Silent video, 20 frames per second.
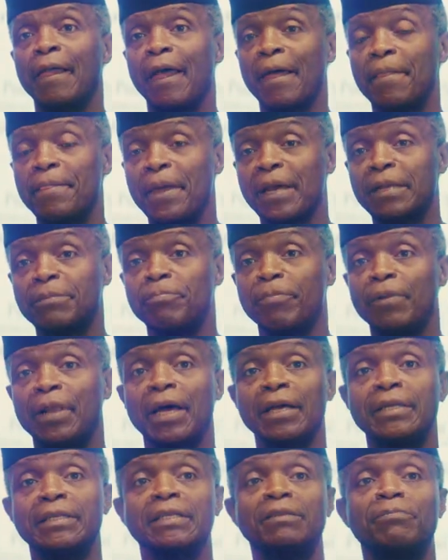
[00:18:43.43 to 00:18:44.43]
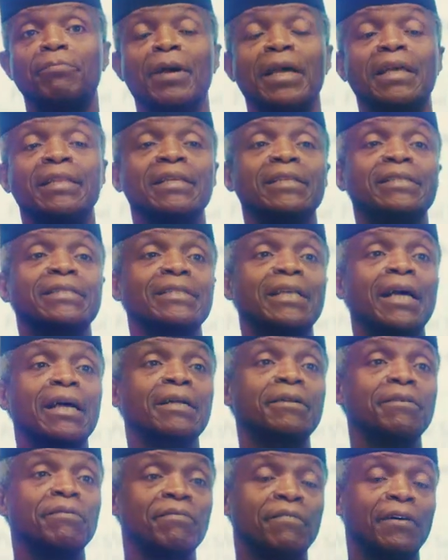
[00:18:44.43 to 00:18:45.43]
and that plan is by the
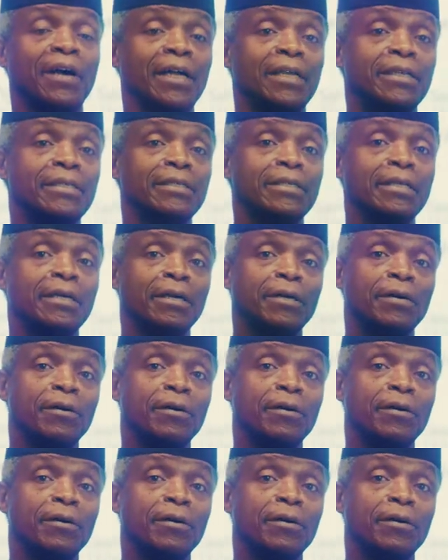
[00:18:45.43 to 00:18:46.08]
sacrifice